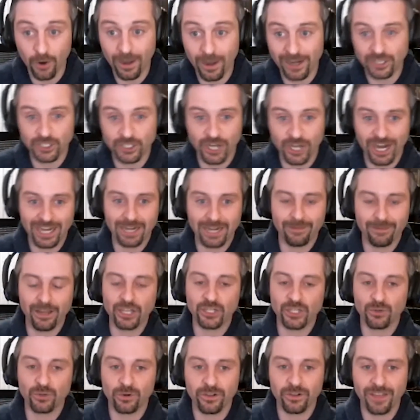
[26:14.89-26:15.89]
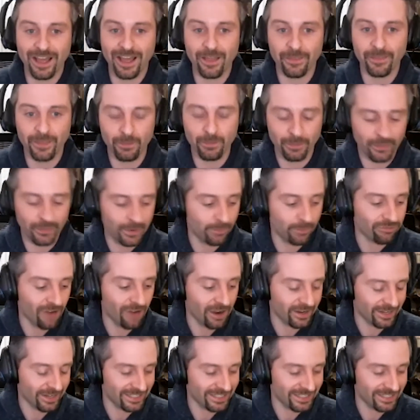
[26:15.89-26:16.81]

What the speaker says: and is checking to make sure that their product